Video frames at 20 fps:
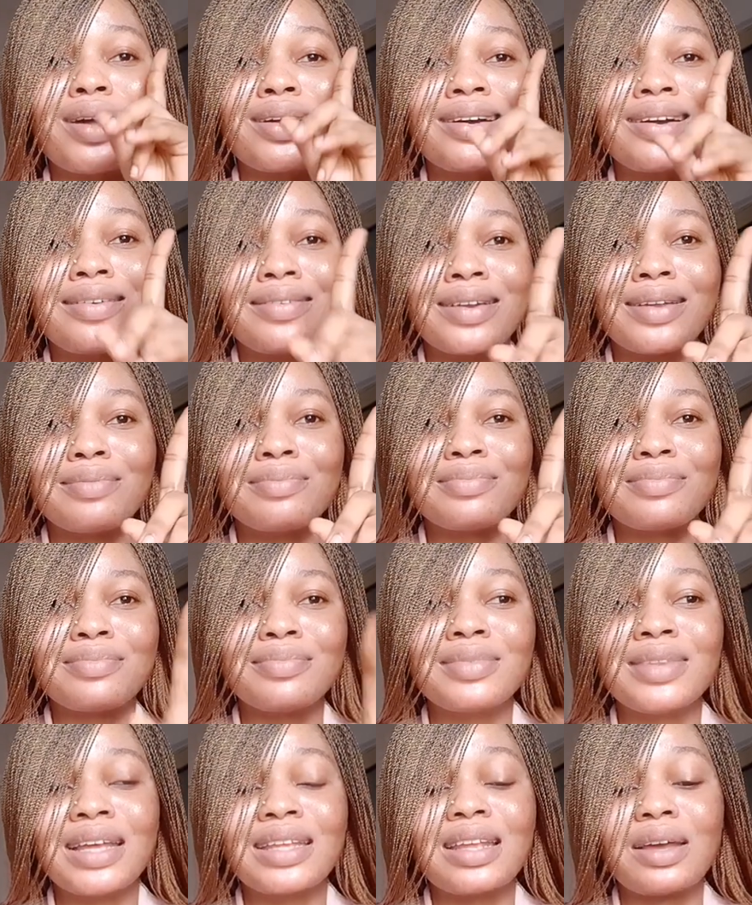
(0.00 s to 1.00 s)
one cream
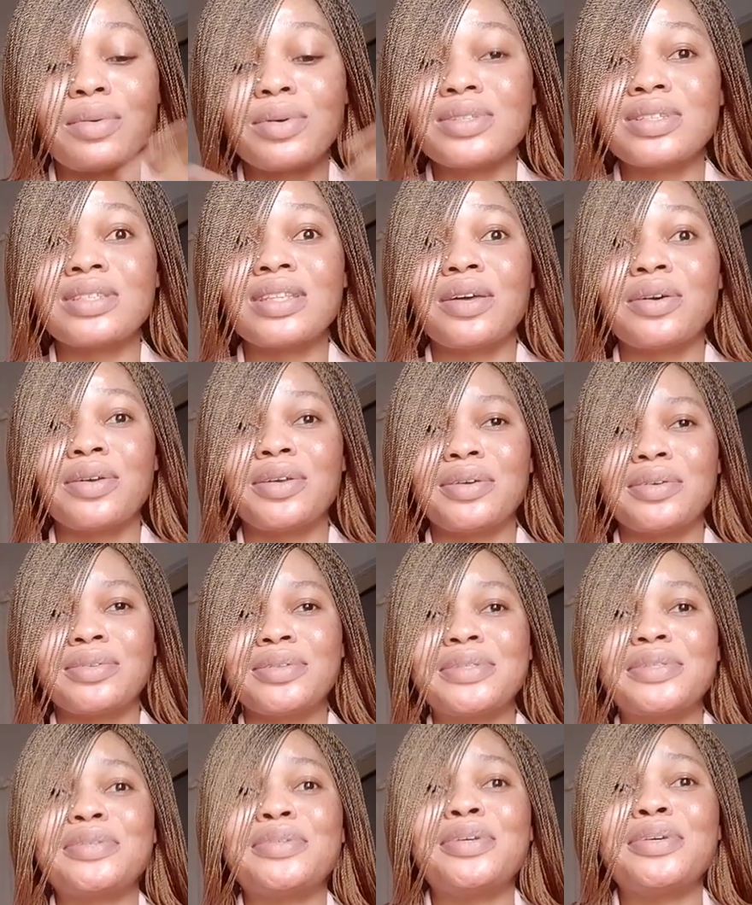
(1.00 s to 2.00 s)
that I want to tell you
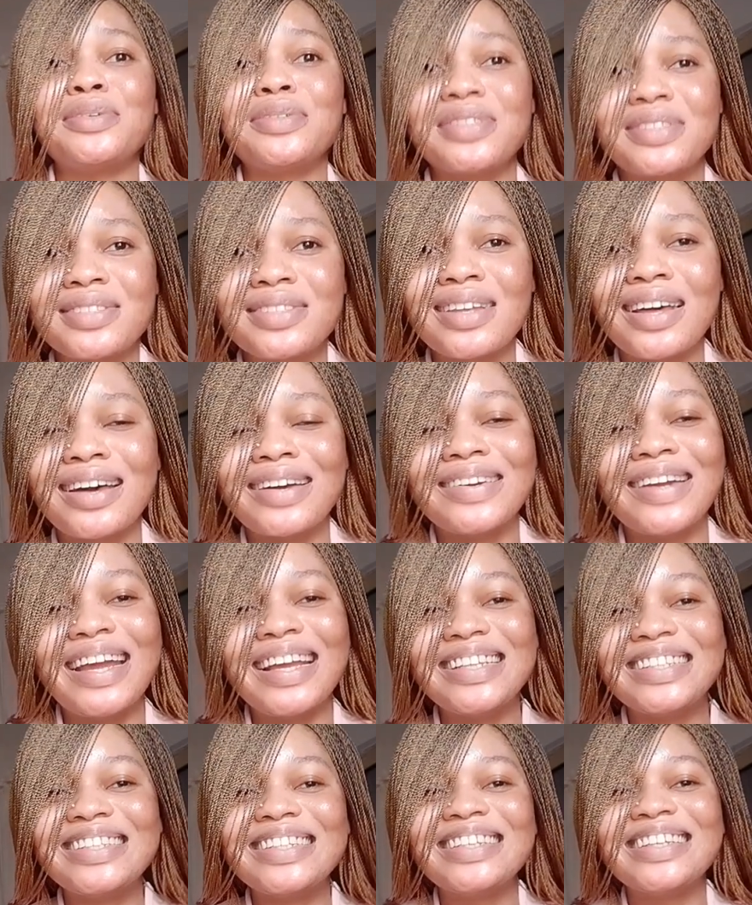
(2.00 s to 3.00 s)
to use,
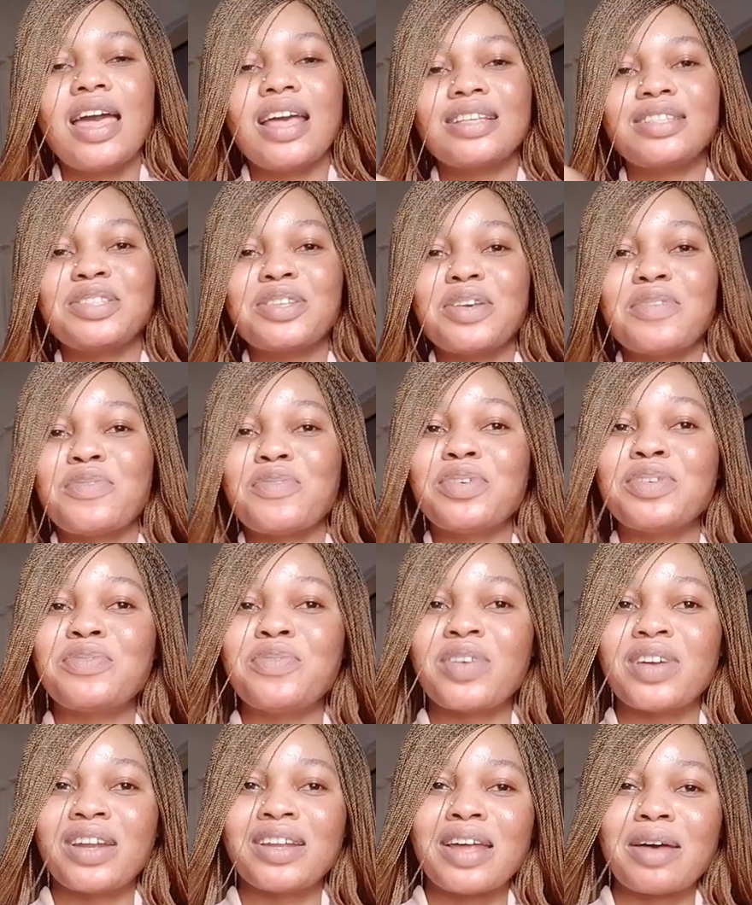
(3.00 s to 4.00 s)
alright? So if you want
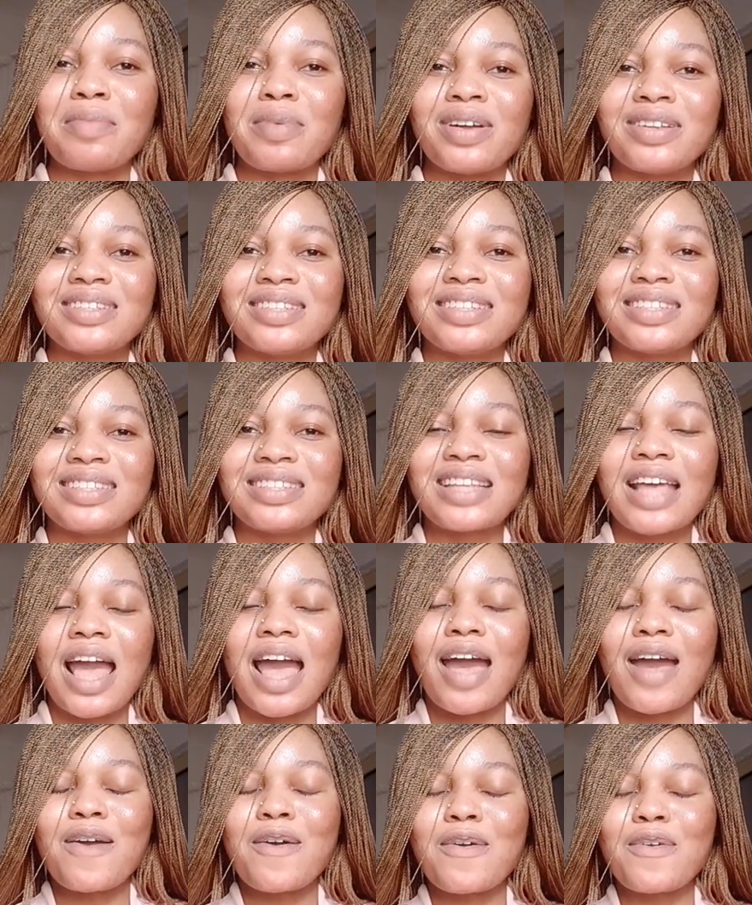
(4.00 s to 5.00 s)
to find out about this
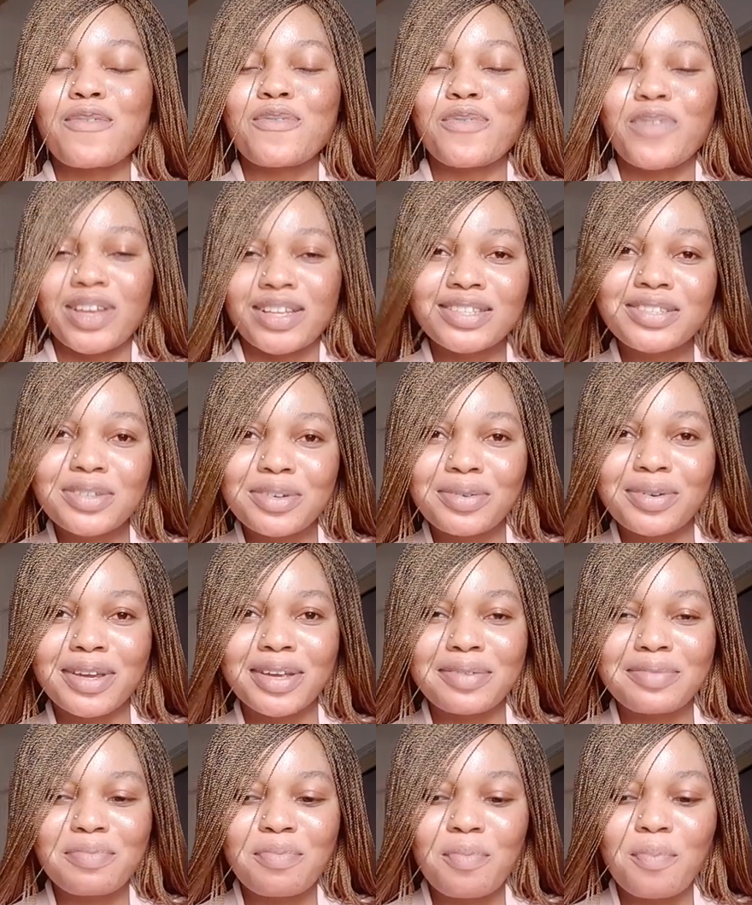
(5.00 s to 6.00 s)
face
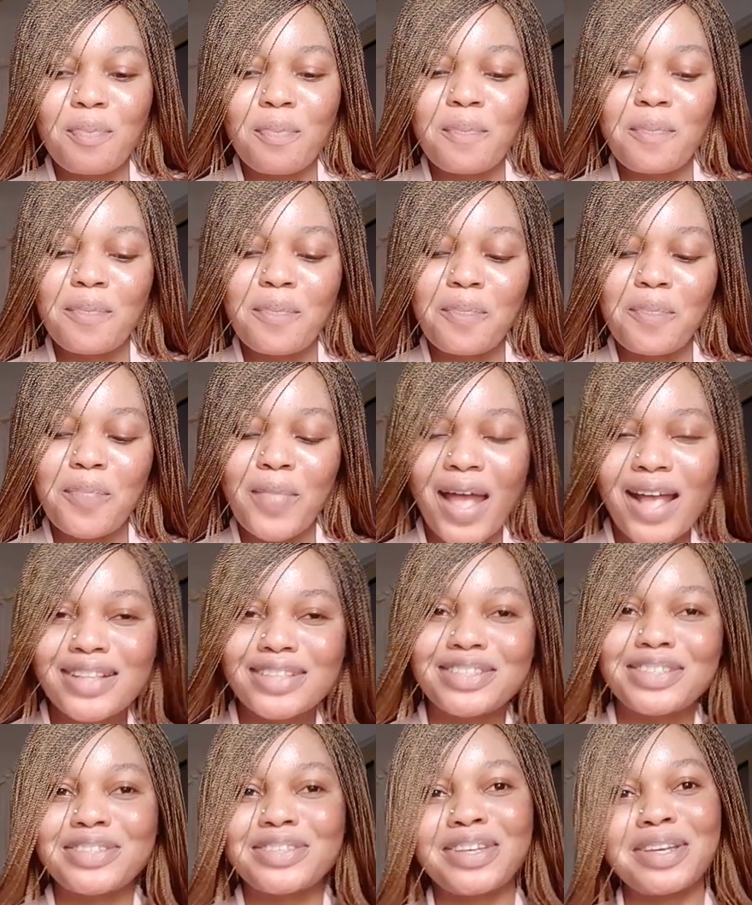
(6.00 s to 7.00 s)
cream,
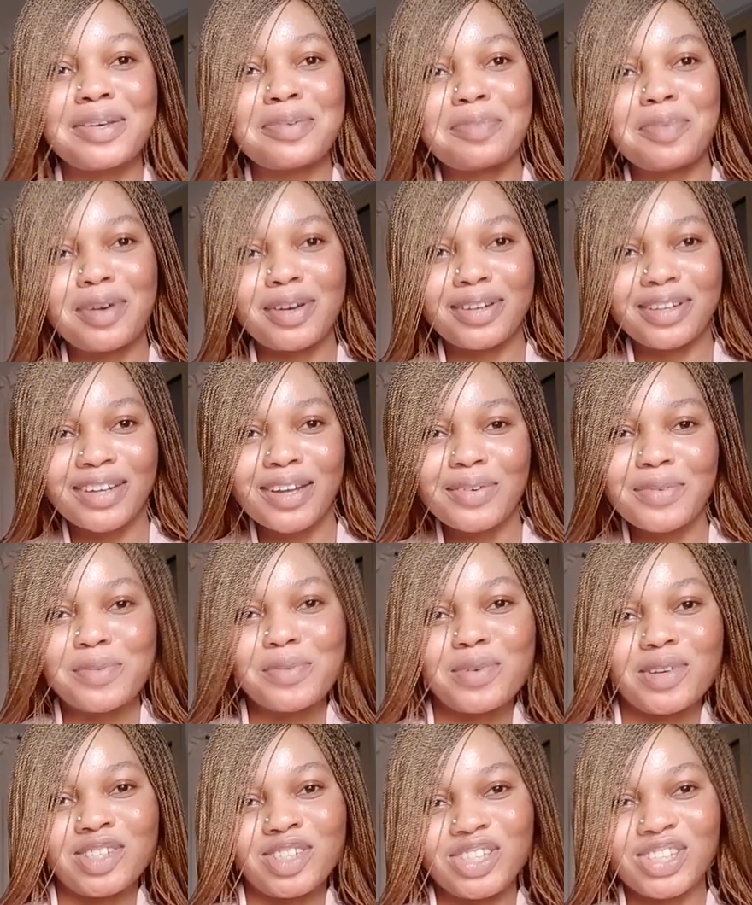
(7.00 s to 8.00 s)
do keep on
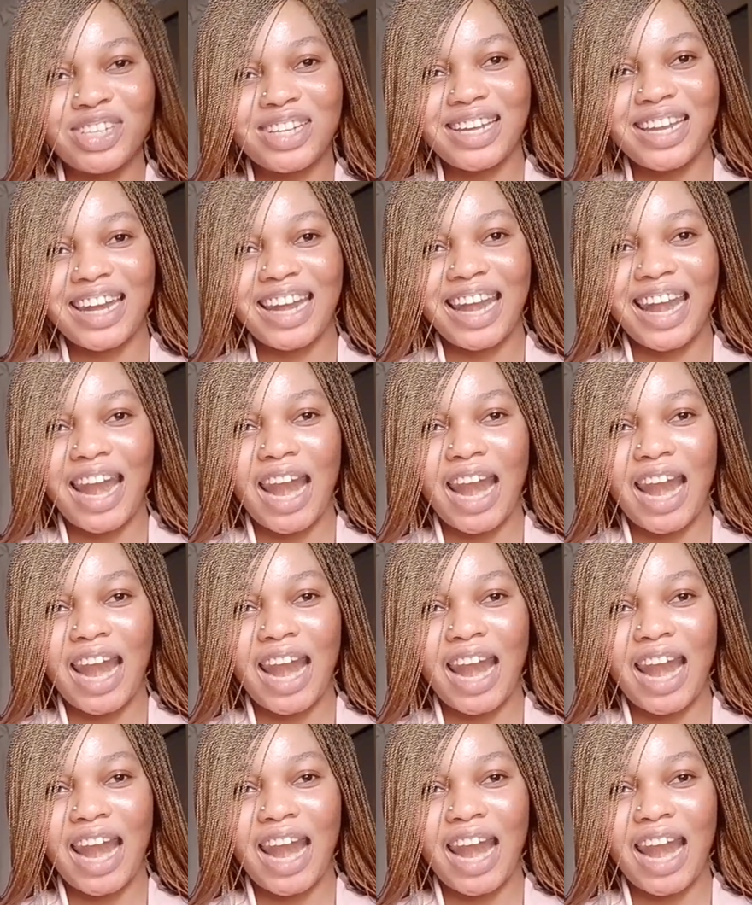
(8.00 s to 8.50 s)
watching.